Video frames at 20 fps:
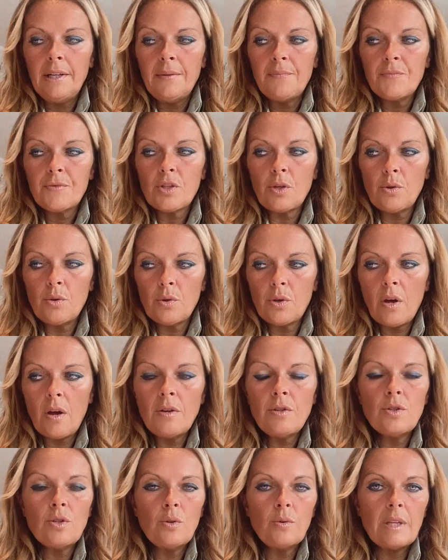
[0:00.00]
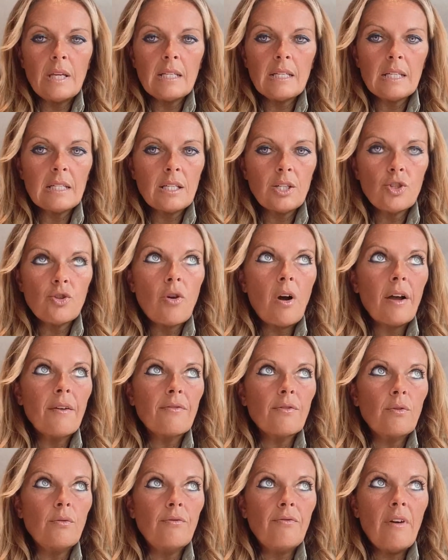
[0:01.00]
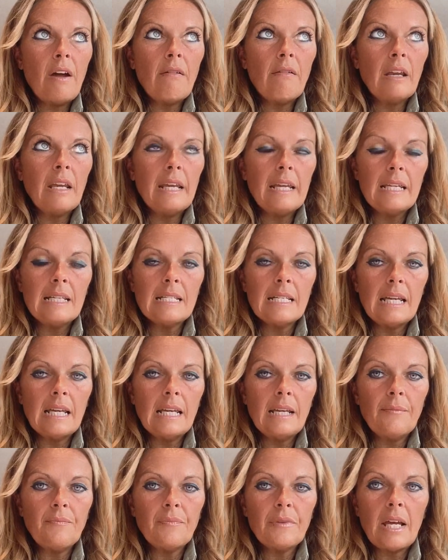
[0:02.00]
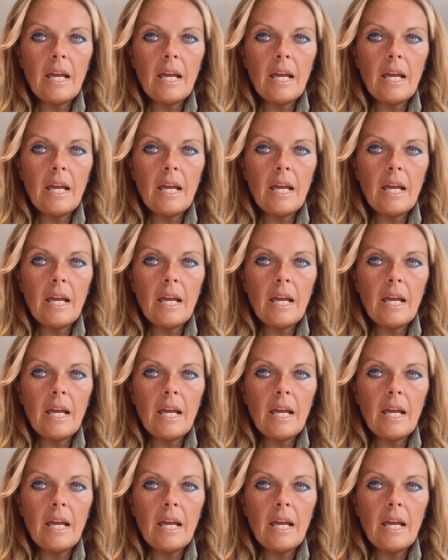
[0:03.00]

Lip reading: So you go and do this. It's a drive-through, very easy.